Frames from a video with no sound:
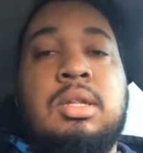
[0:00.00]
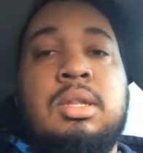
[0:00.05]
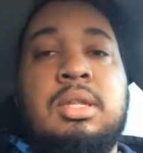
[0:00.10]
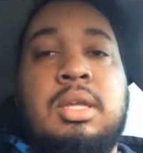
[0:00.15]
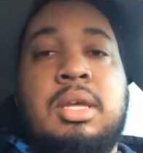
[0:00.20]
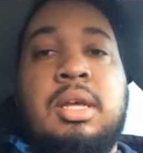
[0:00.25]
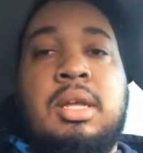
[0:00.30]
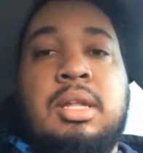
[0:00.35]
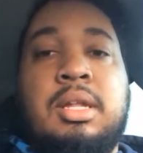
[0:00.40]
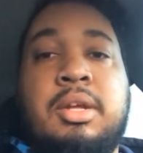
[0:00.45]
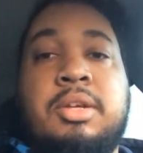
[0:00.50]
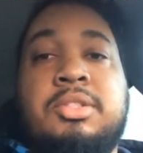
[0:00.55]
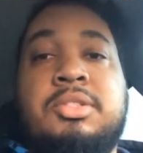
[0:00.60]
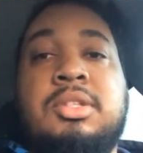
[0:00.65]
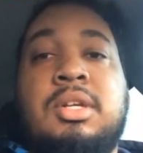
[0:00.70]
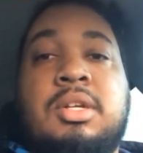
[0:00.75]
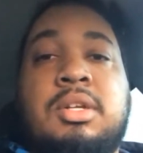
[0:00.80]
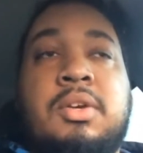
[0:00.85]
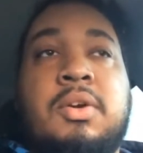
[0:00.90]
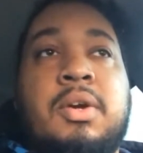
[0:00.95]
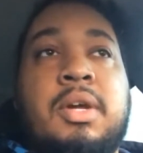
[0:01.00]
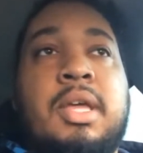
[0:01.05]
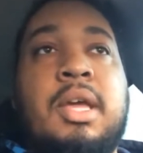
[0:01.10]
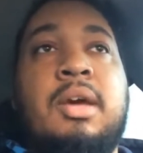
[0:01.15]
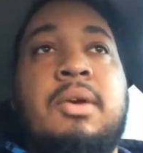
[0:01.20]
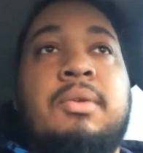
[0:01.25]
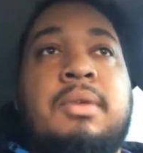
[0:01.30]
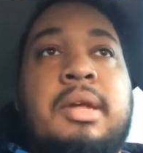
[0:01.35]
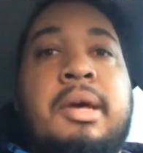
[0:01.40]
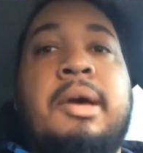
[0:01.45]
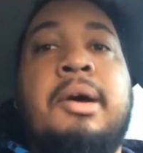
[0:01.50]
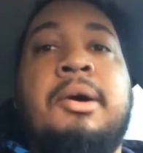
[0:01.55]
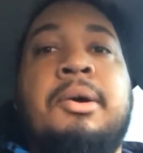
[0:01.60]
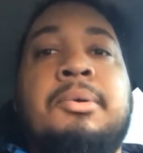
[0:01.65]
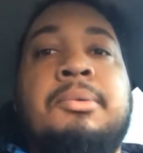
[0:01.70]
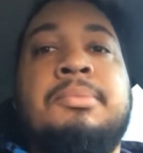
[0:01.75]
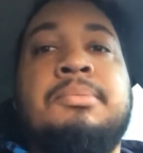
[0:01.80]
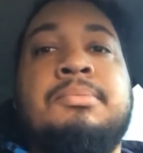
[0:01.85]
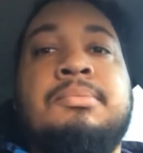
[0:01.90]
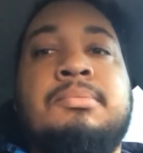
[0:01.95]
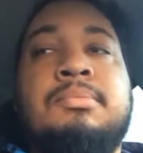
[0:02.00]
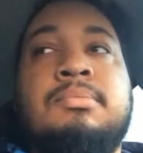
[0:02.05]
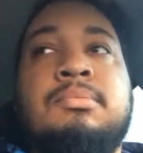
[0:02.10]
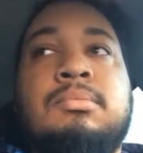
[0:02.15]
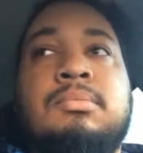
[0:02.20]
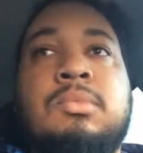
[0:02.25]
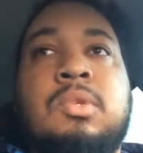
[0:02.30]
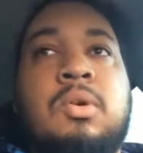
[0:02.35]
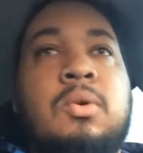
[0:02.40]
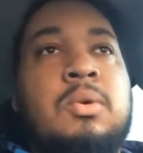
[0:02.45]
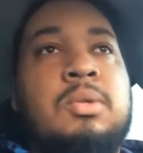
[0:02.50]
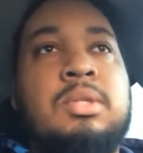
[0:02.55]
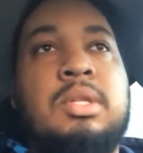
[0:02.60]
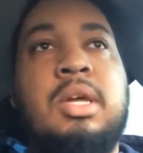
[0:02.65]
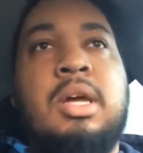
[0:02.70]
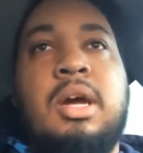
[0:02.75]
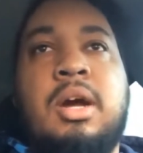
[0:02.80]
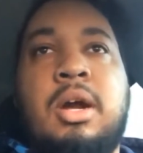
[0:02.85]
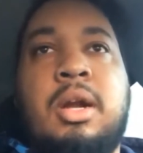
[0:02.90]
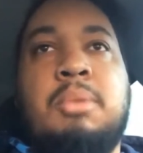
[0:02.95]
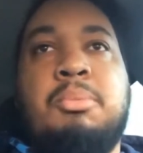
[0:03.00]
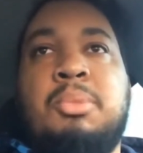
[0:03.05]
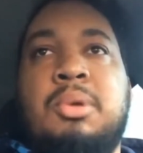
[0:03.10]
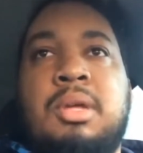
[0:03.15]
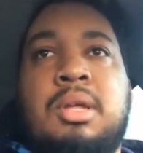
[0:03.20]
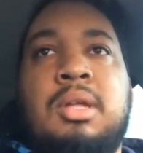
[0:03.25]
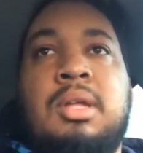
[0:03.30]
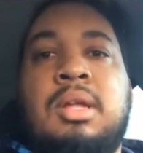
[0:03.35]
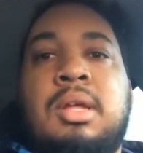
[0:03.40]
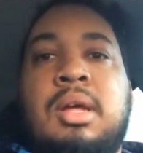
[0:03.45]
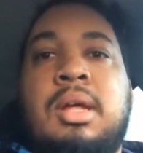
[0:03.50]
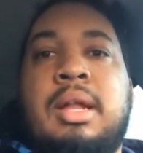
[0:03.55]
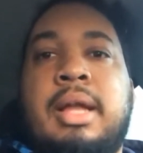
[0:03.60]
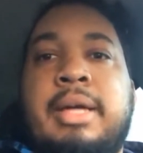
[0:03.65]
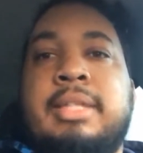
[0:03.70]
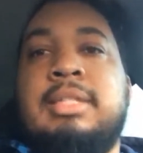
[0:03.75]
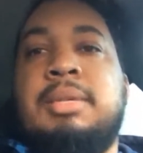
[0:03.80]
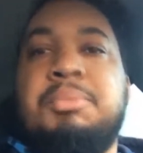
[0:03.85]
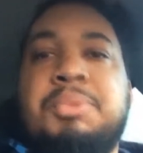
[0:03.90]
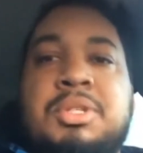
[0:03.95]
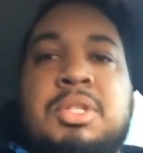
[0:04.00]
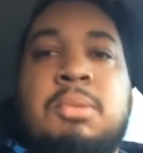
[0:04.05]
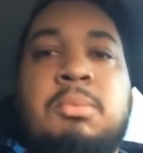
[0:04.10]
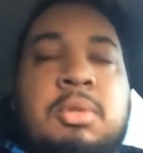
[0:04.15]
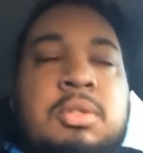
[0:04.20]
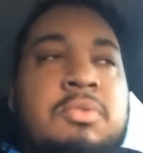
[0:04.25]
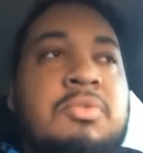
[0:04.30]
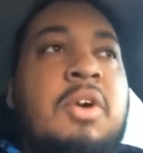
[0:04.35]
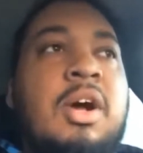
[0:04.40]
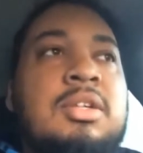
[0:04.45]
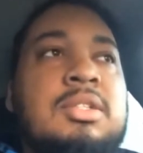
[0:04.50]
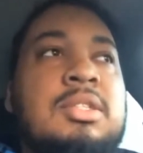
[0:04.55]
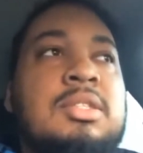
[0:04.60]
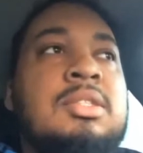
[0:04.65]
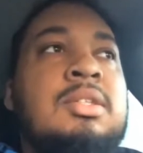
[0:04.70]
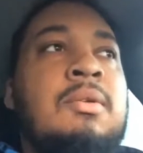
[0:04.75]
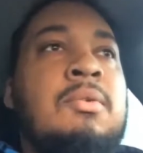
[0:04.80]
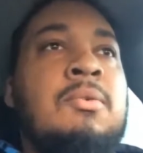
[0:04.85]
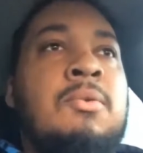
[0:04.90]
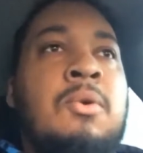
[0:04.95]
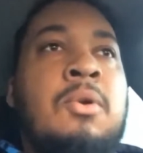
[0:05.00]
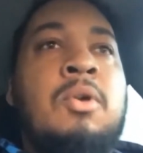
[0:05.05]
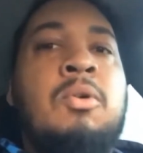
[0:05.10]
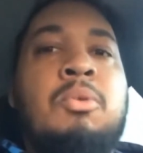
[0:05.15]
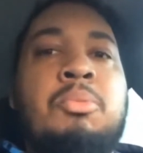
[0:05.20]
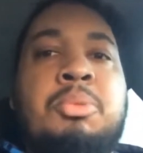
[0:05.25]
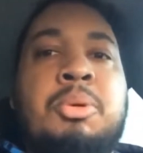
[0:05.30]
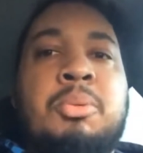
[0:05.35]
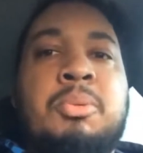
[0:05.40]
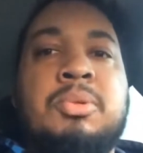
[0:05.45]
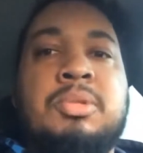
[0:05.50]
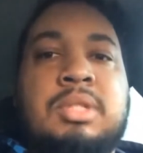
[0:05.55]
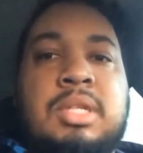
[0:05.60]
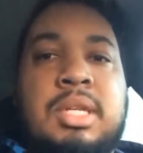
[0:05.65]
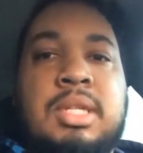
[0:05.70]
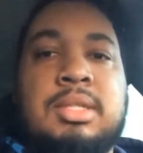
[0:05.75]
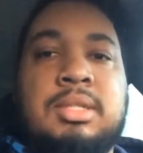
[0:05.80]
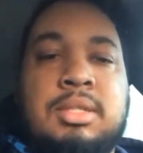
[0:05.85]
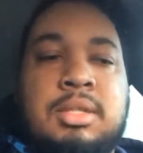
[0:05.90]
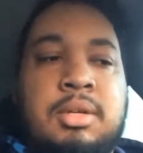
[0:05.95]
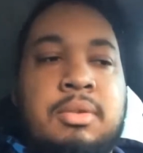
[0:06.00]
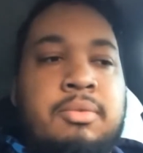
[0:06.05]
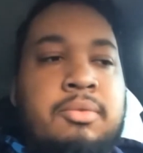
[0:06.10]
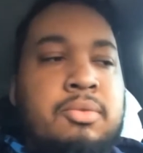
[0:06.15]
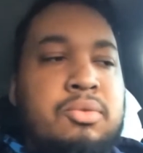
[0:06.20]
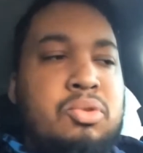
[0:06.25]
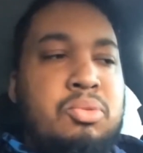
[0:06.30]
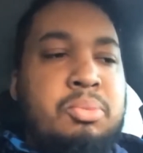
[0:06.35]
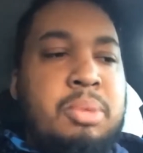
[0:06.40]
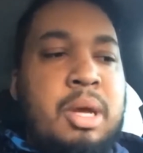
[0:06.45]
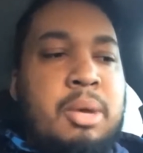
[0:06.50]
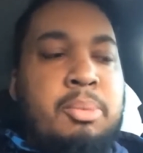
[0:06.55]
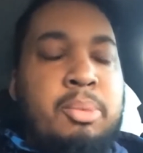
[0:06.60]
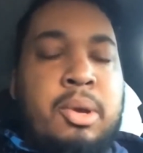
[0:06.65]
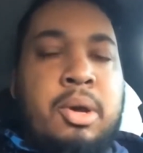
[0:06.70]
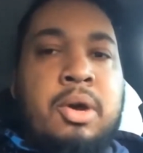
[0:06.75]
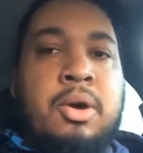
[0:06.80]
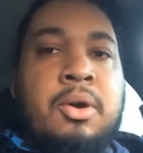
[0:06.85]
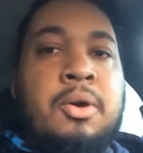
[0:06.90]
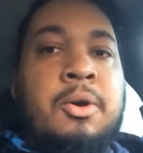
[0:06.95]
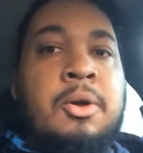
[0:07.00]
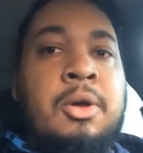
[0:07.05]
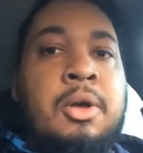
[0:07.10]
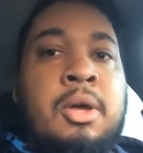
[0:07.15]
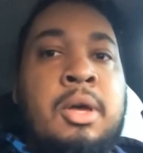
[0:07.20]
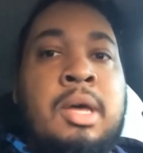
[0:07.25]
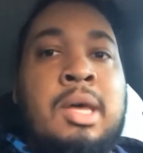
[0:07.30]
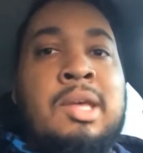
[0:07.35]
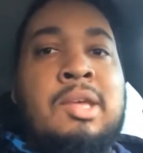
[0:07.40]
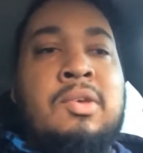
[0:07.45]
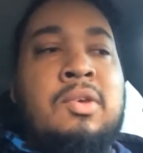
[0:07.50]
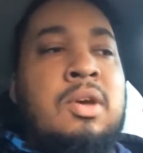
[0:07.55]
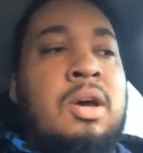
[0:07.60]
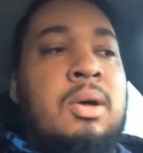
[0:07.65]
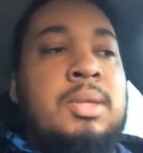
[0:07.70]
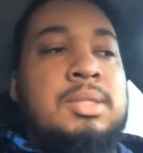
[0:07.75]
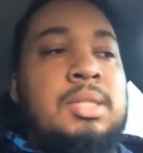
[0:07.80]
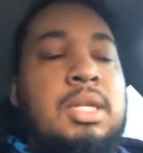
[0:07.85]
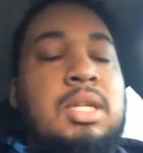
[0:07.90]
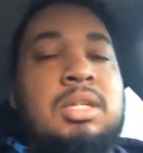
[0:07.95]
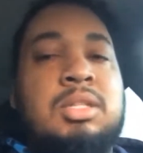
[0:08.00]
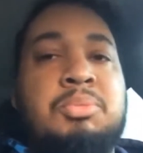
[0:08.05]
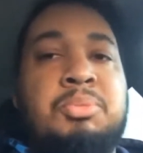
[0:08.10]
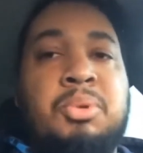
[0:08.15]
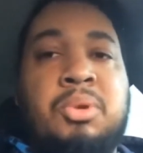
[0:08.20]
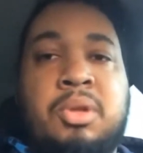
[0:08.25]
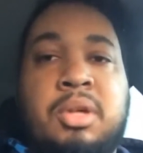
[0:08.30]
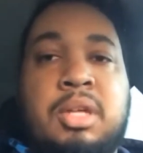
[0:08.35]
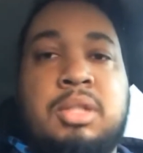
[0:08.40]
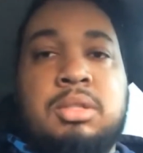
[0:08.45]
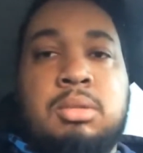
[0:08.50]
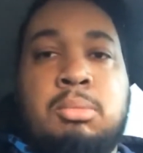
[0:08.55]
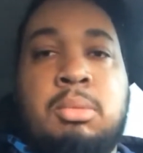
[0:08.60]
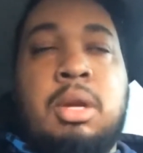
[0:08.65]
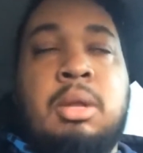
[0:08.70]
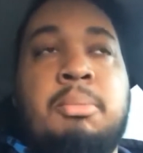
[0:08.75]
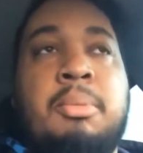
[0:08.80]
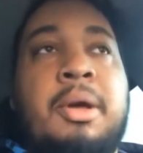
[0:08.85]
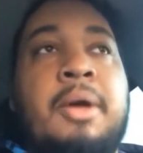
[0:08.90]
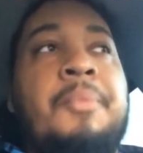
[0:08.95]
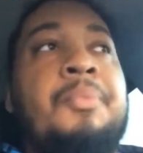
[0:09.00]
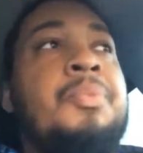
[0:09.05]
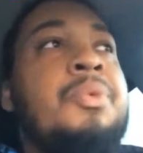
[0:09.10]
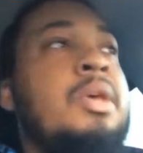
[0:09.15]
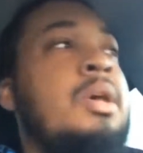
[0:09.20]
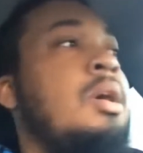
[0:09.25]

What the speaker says: then they're shutting your account down. Of course, they already be, like I said, be so much fraudulent stuff going on with people sending stuff through PayPal, and you can always get disputed and get your money back.